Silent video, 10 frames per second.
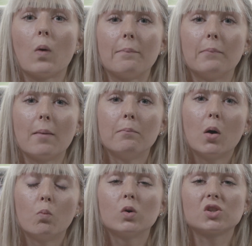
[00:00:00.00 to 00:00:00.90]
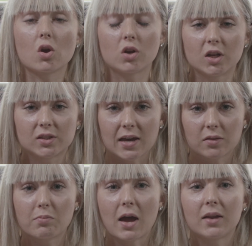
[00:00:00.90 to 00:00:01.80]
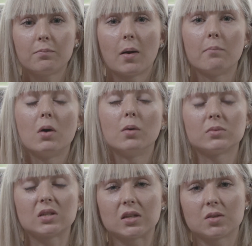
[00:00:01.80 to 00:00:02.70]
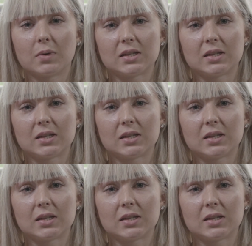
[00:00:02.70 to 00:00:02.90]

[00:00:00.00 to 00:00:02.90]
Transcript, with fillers: When my mum was on her deathbed, my mum said to